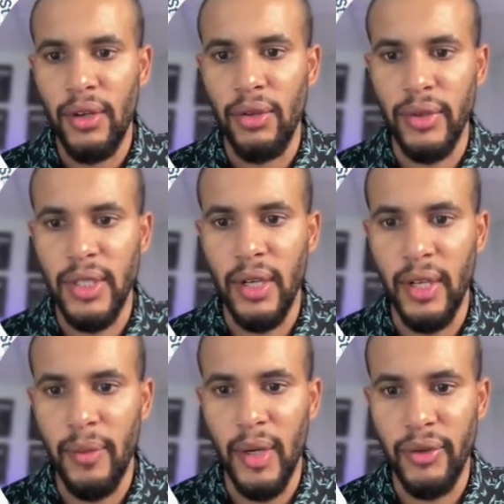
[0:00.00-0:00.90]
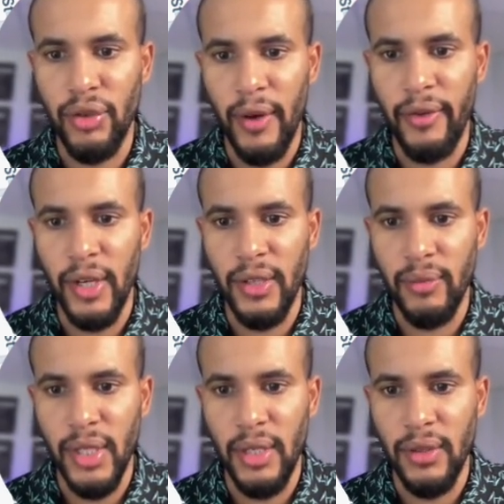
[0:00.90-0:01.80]
you'll see a little bit of traffic.
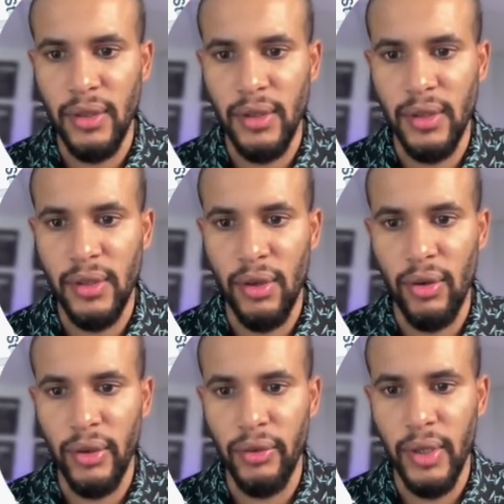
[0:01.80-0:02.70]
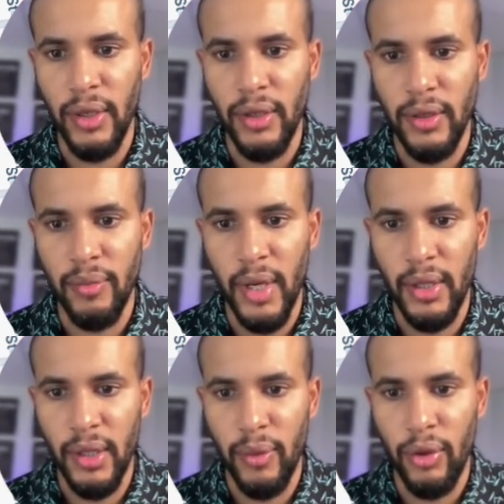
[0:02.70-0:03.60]
Sometimes it's
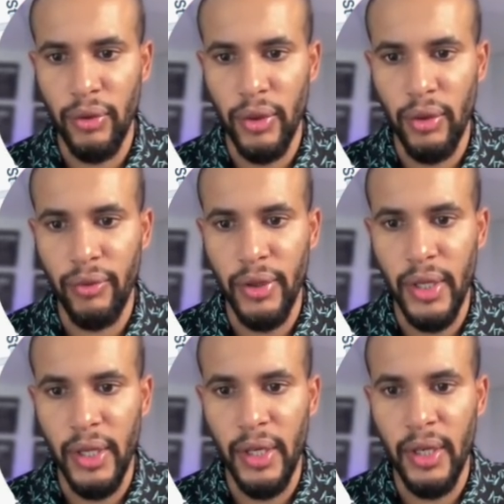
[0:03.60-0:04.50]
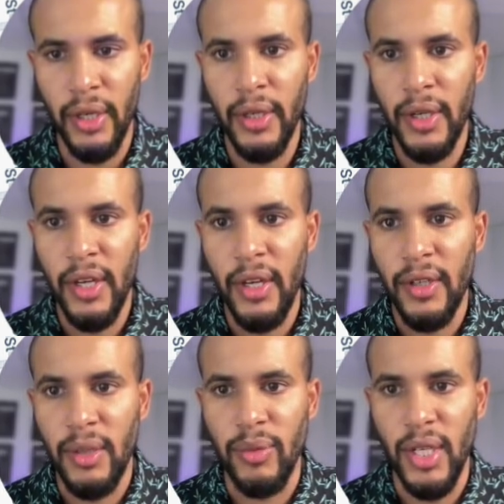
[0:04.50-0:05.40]
backed up all the way over here.
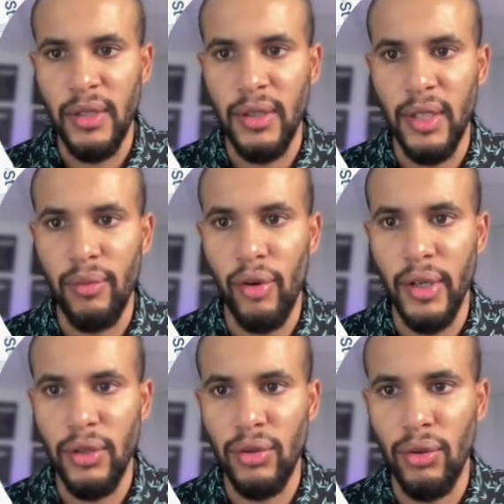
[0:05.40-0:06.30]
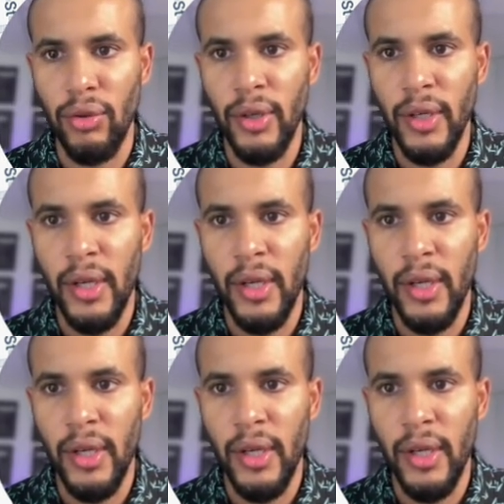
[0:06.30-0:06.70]
Sometimes in the morning too.